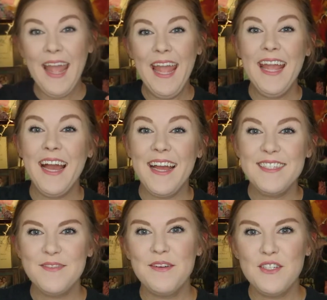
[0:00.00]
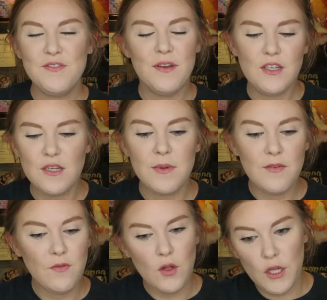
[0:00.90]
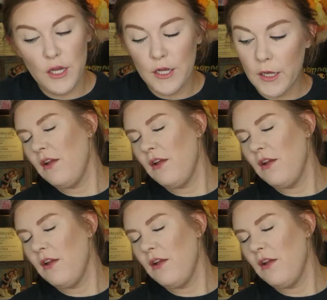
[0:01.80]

Hey guys, so I just finished up my full look.